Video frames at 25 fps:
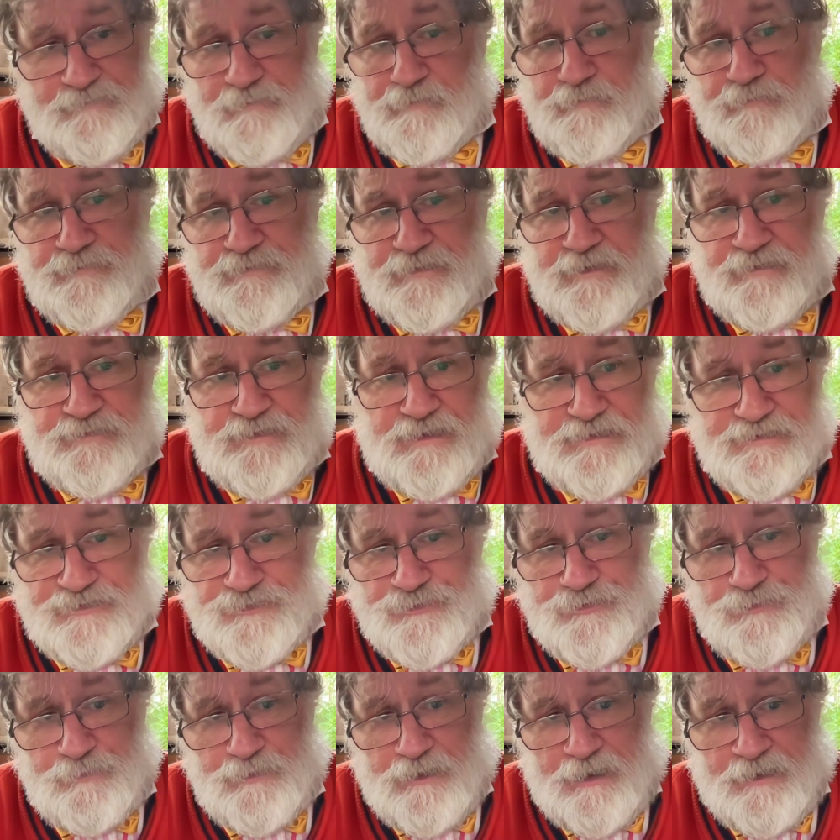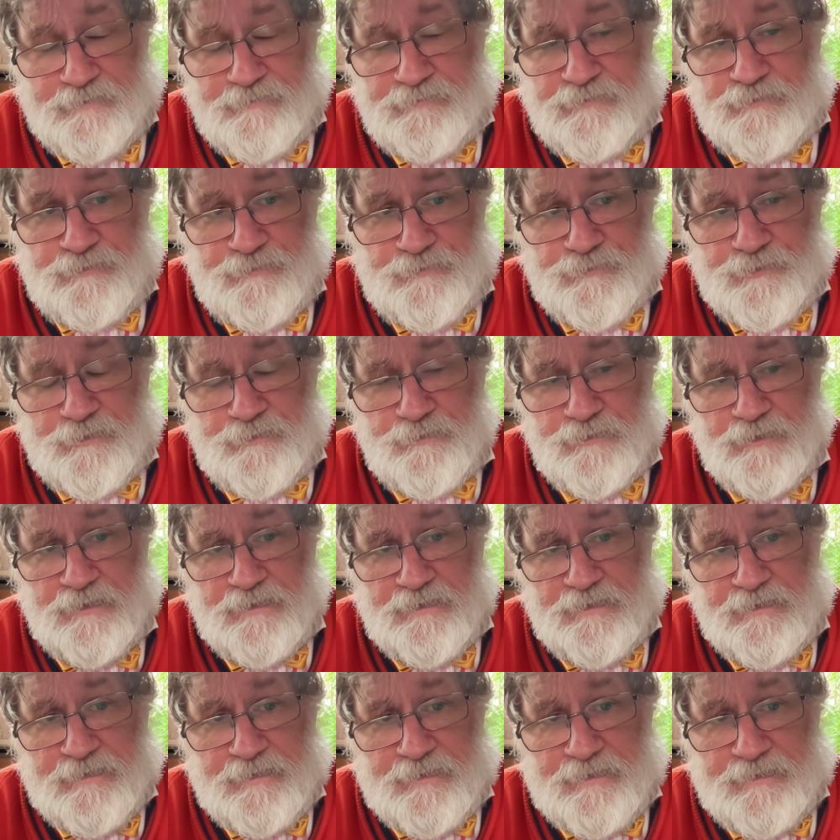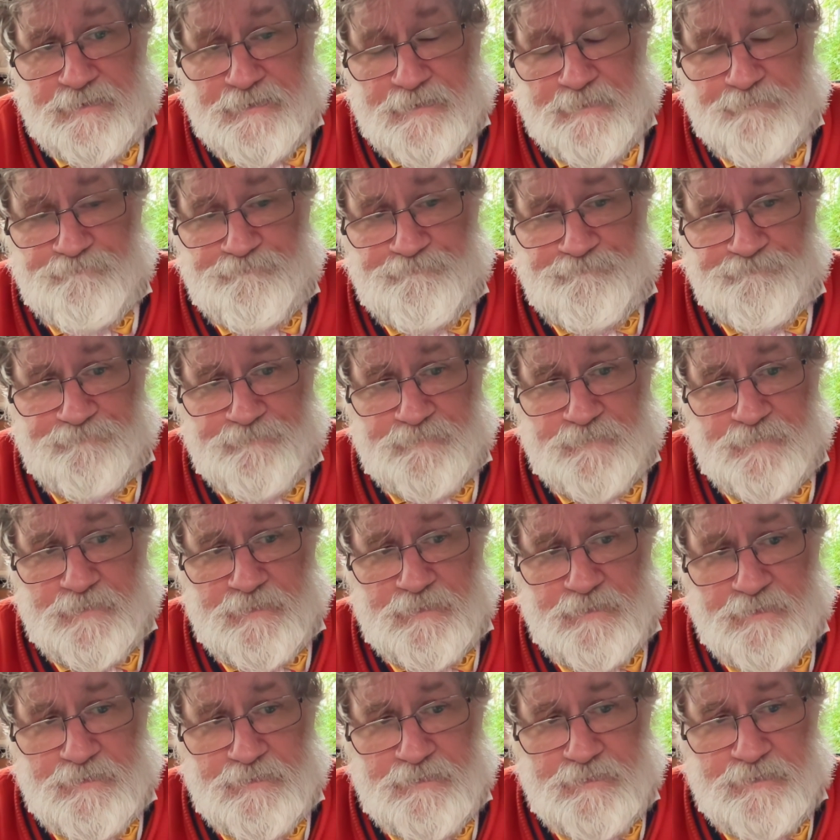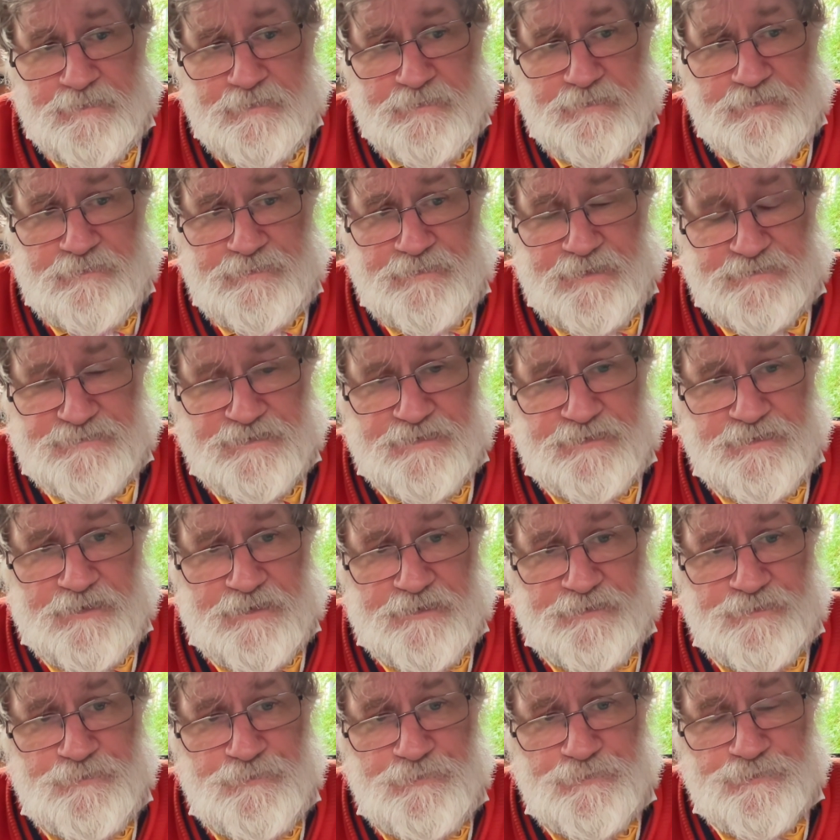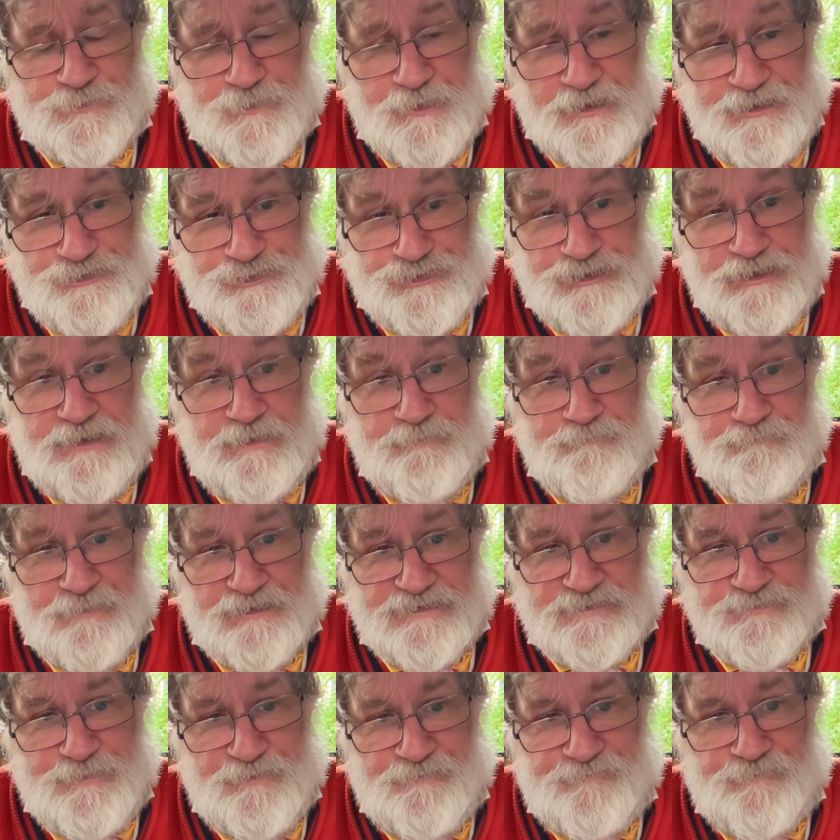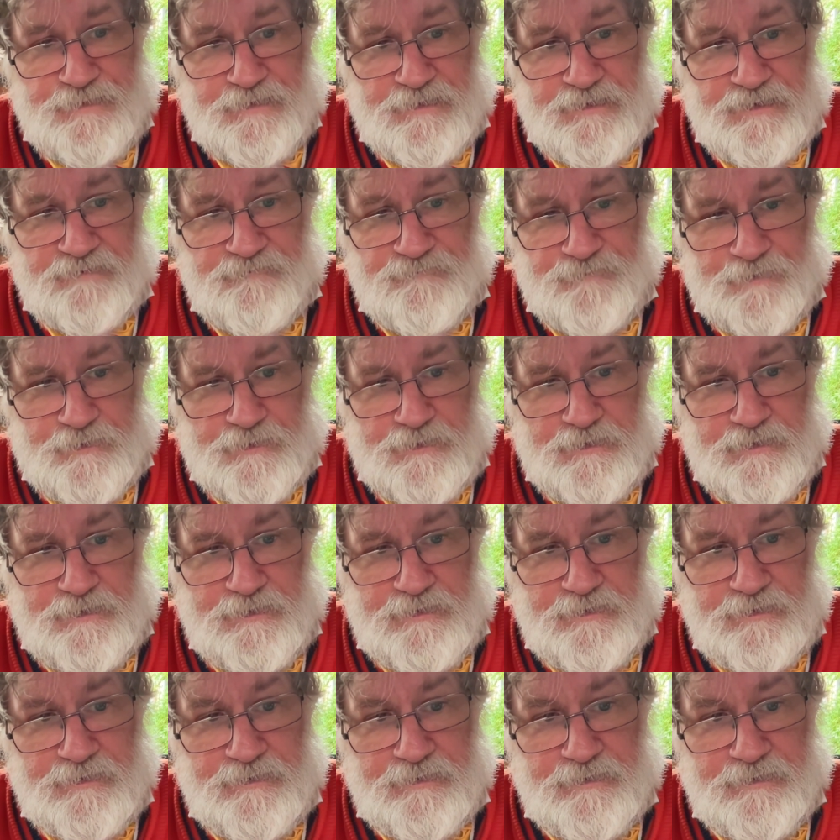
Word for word: That's true. Netanyahu's regime must be feeling very